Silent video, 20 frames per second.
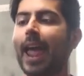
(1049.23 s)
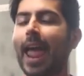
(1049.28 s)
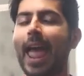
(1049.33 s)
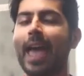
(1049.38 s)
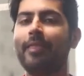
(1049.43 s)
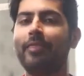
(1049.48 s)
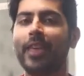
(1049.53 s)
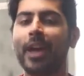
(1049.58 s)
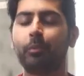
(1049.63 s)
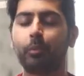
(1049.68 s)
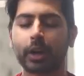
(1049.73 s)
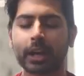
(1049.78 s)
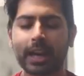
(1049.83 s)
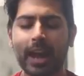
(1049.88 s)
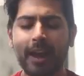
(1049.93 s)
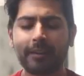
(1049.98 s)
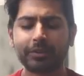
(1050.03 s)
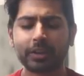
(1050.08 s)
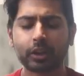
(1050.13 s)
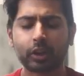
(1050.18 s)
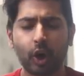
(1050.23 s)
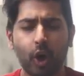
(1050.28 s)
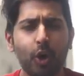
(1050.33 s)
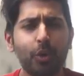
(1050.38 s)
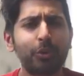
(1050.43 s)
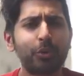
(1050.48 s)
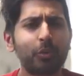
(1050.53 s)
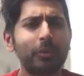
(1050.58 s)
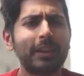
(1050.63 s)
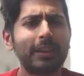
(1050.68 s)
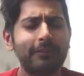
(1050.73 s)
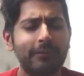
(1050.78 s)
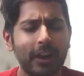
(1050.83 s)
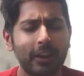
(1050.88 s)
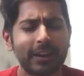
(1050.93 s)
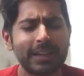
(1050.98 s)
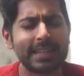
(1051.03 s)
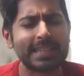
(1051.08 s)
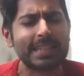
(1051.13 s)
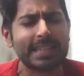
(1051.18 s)
And then we're going to have to go through the
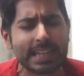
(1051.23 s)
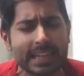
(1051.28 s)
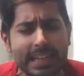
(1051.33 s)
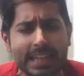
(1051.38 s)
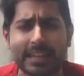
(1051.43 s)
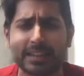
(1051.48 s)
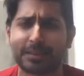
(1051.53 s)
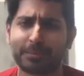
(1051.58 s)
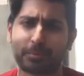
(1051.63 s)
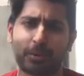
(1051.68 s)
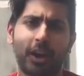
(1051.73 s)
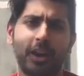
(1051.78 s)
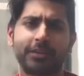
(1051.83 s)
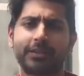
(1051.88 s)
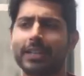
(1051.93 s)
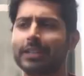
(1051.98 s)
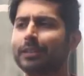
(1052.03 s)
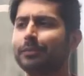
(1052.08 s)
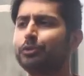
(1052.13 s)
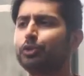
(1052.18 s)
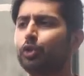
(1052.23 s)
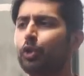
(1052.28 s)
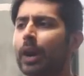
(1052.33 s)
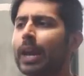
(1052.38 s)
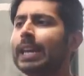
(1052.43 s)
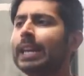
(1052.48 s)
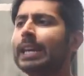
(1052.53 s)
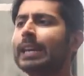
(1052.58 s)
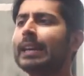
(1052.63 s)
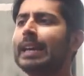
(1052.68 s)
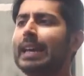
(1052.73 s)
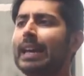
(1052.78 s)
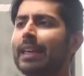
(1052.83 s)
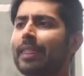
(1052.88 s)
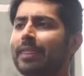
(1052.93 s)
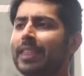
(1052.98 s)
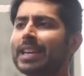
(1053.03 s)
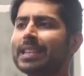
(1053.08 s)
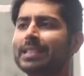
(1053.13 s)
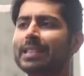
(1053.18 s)
very tedious process of training
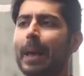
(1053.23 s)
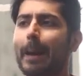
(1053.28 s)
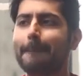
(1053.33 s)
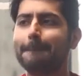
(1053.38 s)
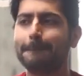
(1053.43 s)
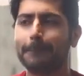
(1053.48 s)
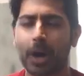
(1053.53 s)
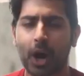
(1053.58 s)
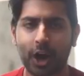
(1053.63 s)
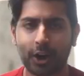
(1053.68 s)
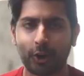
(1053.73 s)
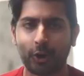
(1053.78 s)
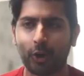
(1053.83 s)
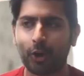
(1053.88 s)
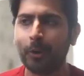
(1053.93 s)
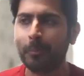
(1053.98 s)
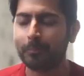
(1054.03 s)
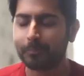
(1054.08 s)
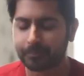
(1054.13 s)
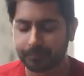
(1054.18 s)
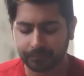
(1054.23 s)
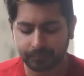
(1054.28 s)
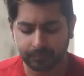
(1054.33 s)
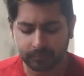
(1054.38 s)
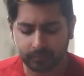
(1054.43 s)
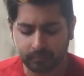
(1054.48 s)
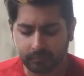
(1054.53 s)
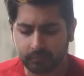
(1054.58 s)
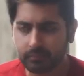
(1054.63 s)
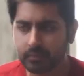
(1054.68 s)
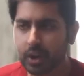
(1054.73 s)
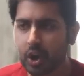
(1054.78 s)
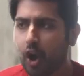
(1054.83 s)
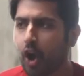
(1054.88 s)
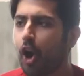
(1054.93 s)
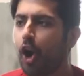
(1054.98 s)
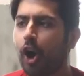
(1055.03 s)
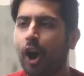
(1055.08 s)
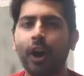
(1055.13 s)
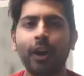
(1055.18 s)
this model
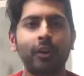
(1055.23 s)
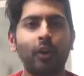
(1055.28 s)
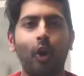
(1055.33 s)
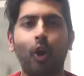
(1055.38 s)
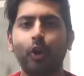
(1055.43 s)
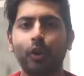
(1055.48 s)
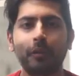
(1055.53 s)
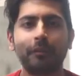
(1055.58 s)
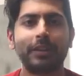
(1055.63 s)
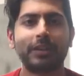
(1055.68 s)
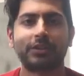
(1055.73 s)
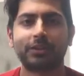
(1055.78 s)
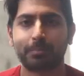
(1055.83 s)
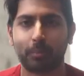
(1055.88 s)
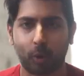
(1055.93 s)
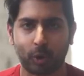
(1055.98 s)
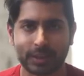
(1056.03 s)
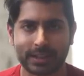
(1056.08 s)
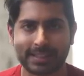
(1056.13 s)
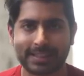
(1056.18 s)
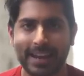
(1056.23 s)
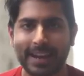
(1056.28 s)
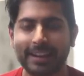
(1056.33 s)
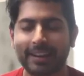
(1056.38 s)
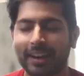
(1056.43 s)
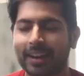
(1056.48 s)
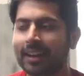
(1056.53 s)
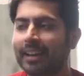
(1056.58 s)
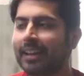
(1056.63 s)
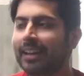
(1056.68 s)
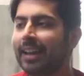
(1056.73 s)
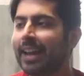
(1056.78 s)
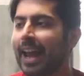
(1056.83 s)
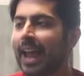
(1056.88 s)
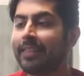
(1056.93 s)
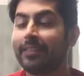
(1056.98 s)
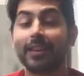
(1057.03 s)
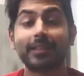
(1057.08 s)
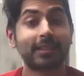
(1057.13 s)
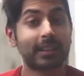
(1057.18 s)
on all of this sports data,
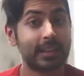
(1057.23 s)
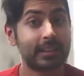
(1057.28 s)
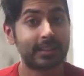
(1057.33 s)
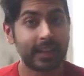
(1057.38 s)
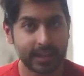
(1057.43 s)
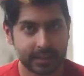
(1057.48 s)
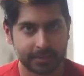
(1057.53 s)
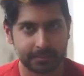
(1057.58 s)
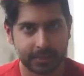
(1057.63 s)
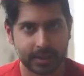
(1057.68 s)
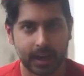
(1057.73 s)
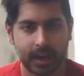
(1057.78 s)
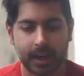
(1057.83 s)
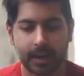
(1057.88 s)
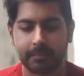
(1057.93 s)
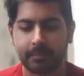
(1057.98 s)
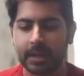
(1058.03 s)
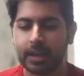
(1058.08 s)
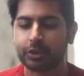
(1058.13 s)
and that's going to take some time.